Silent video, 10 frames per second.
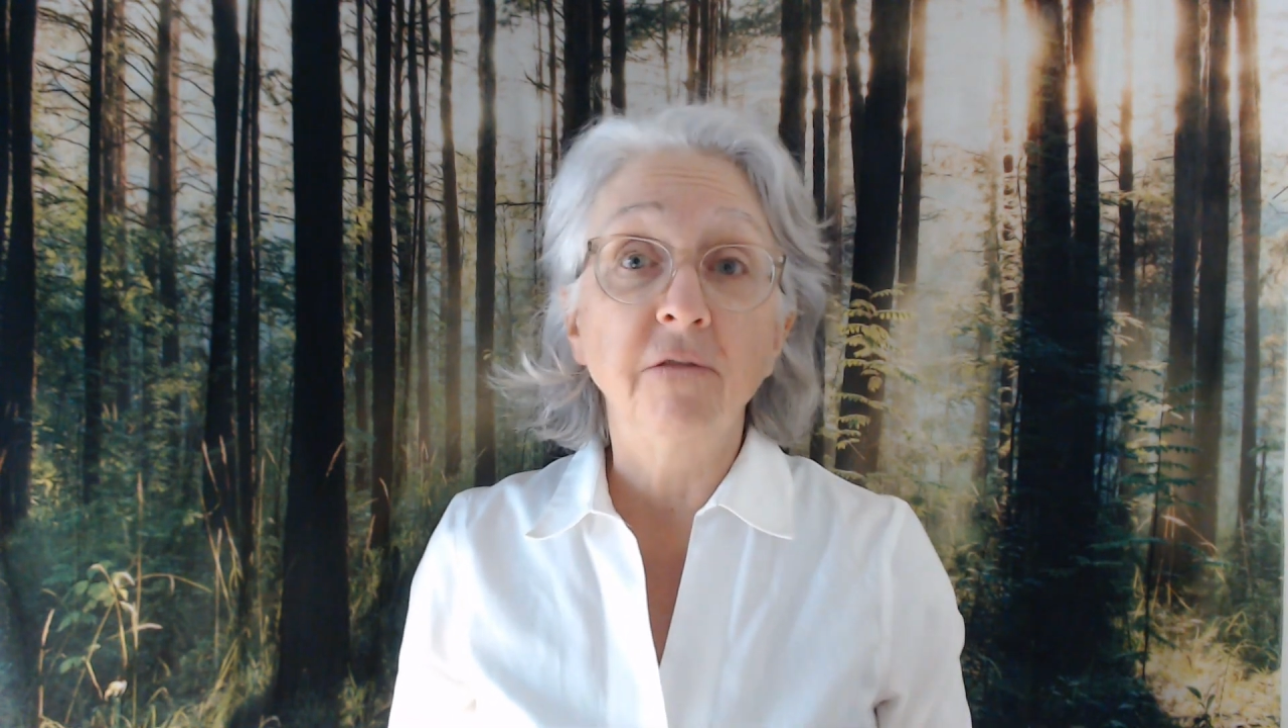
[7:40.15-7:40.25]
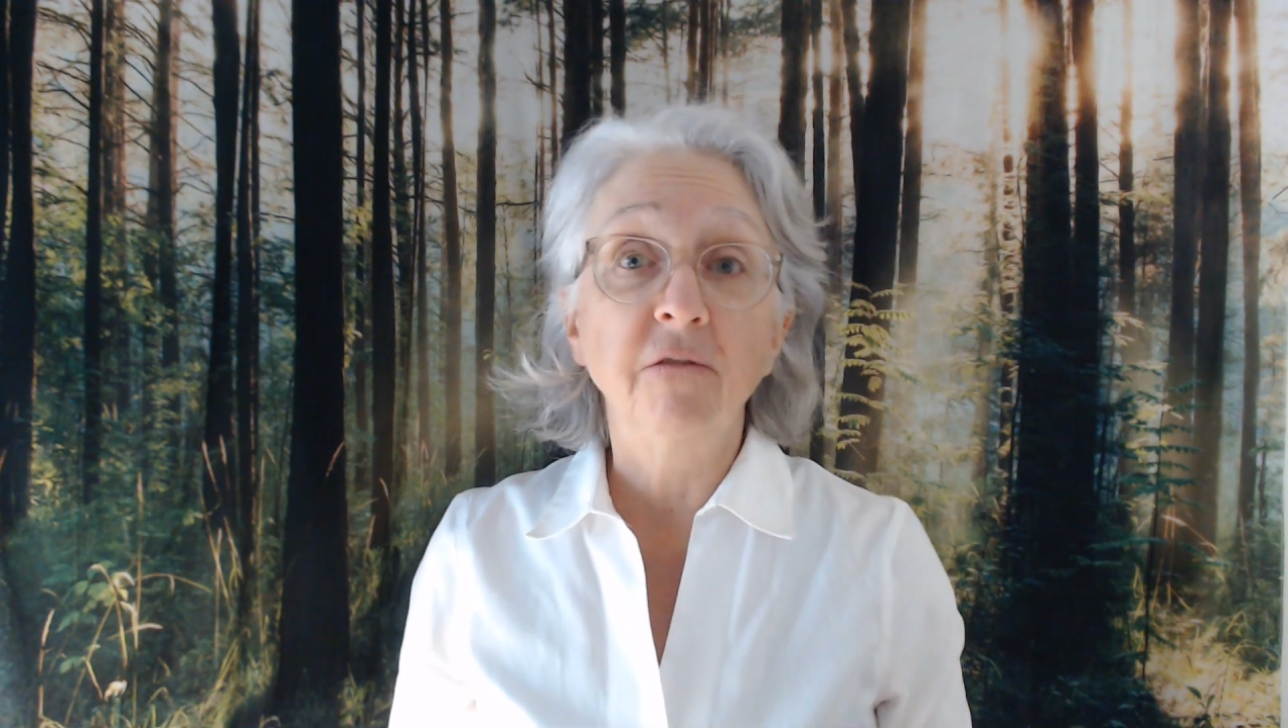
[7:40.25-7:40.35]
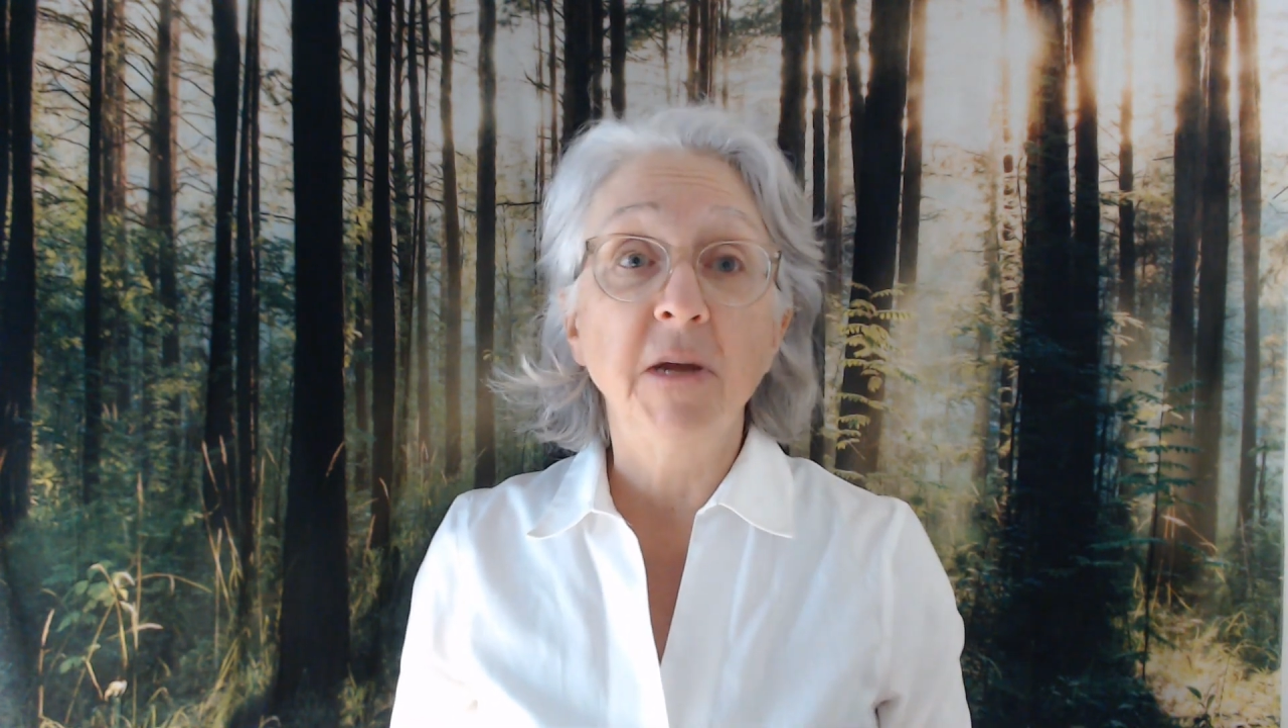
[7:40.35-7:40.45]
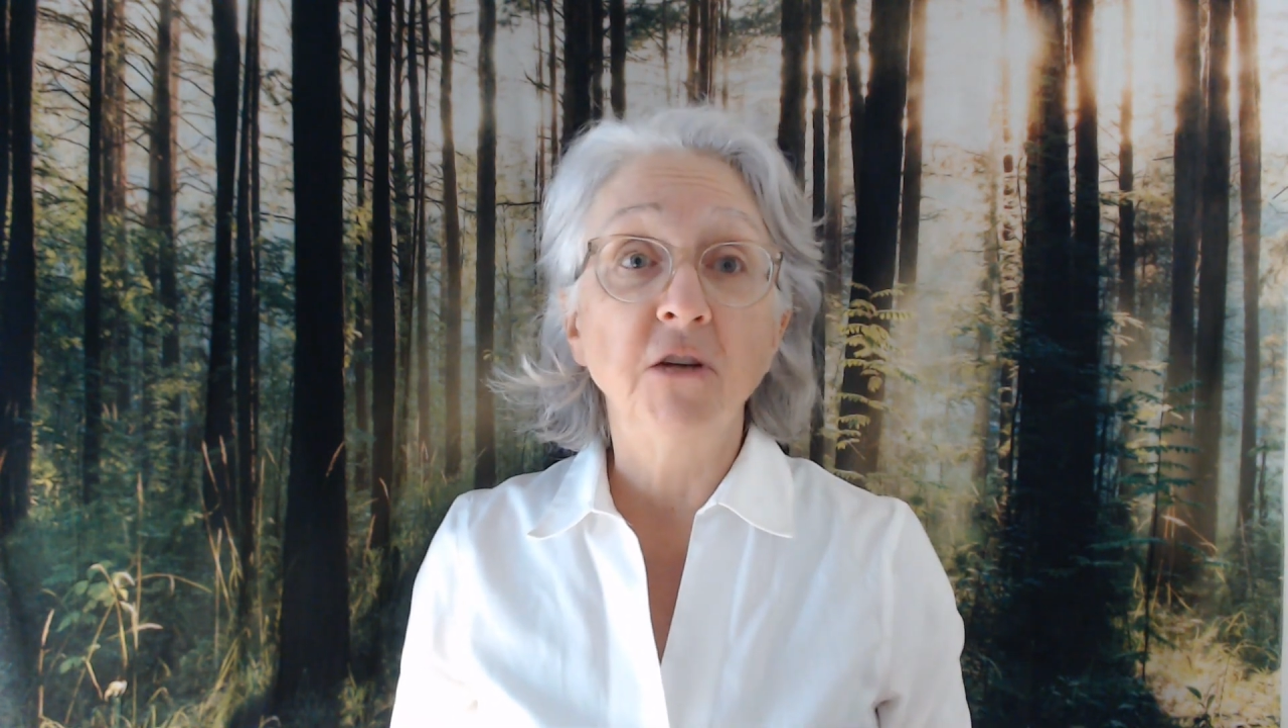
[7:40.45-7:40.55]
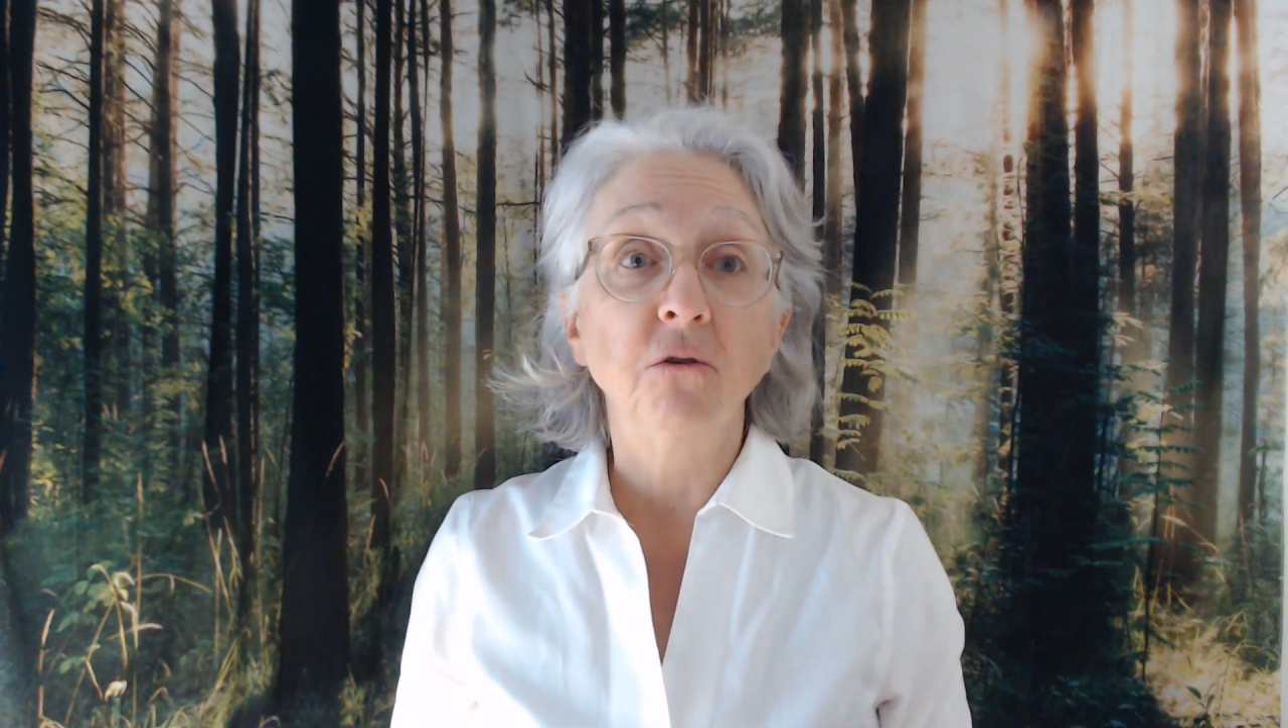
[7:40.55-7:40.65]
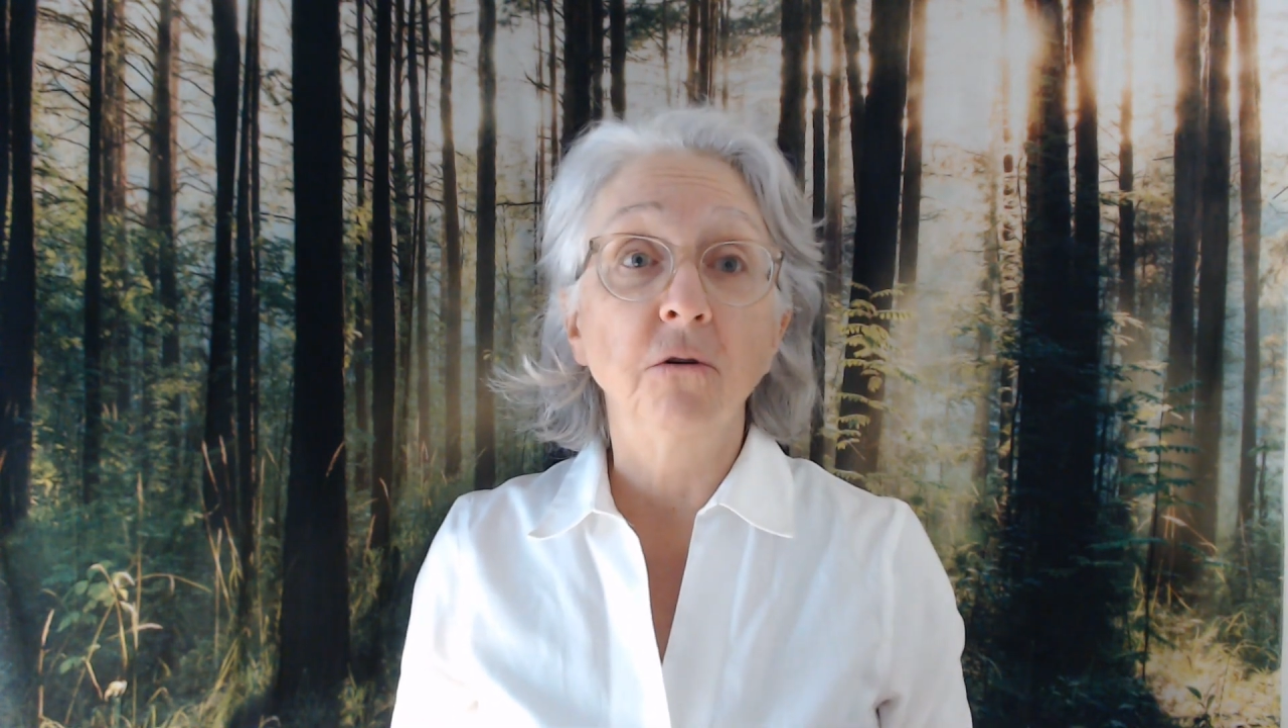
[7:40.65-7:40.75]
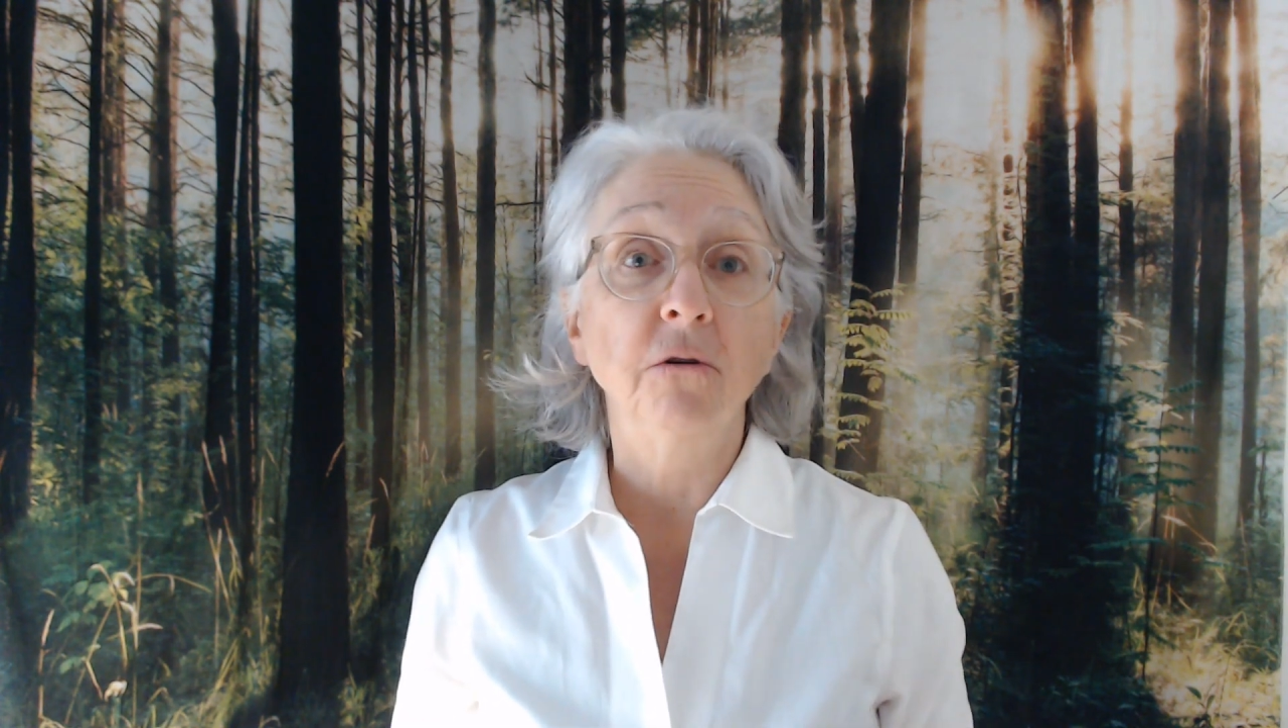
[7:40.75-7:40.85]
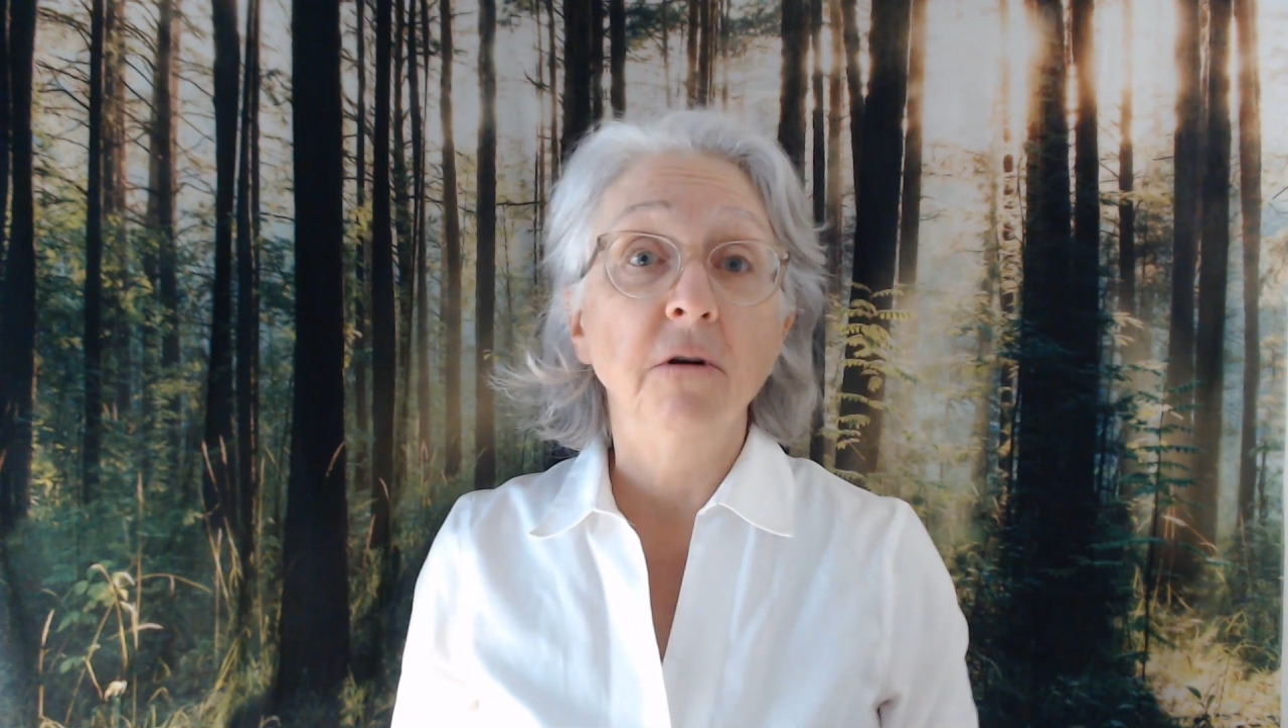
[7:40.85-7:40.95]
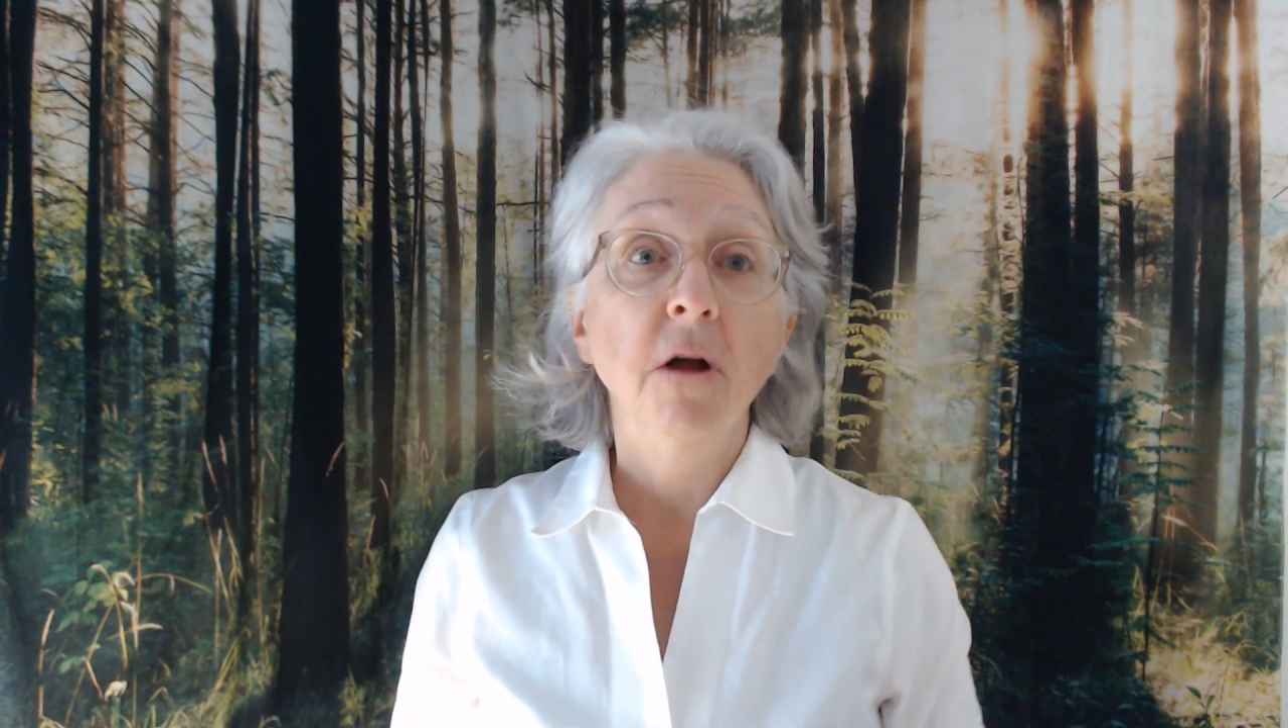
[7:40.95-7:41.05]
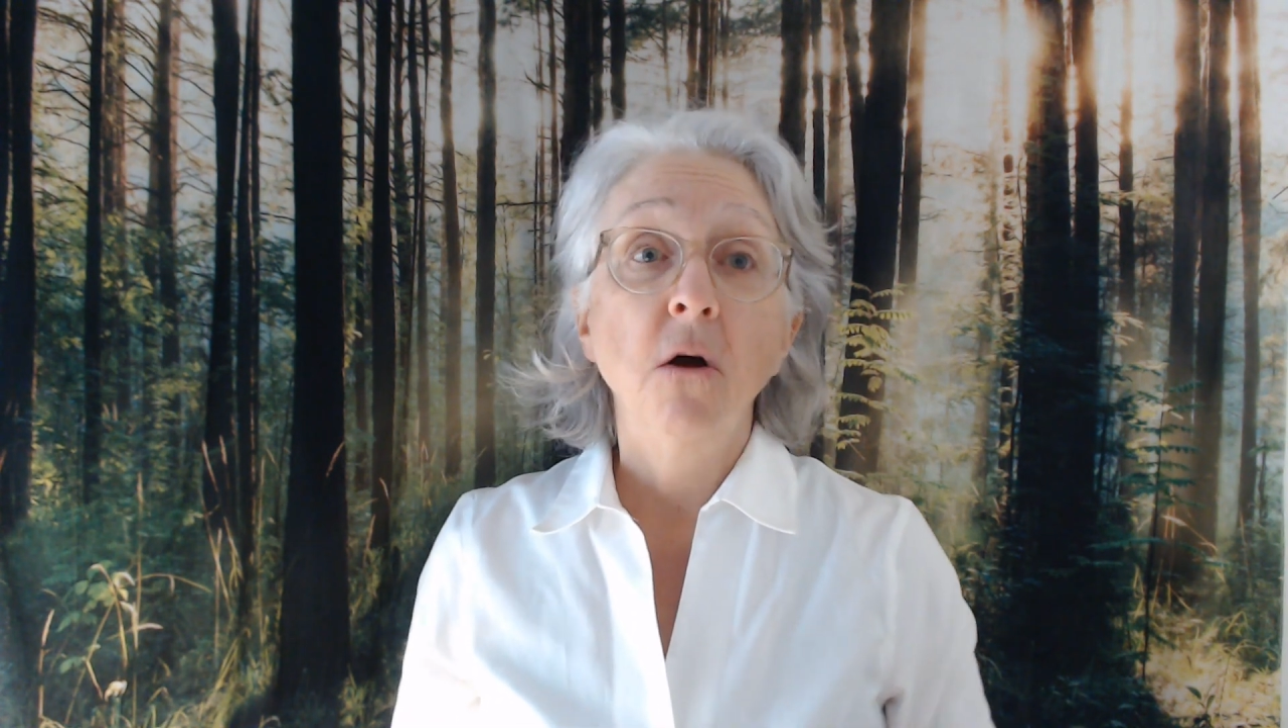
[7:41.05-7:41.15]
information or